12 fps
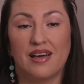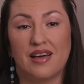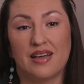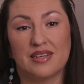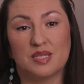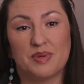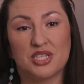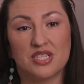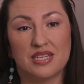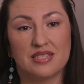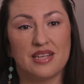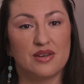I
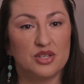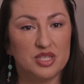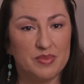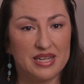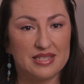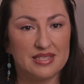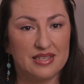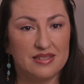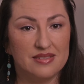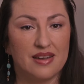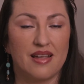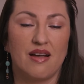specialize in energy
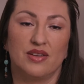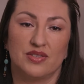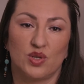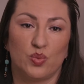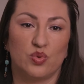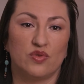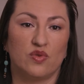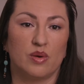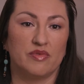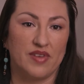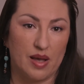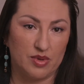medicine, and I also
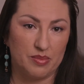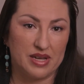perform family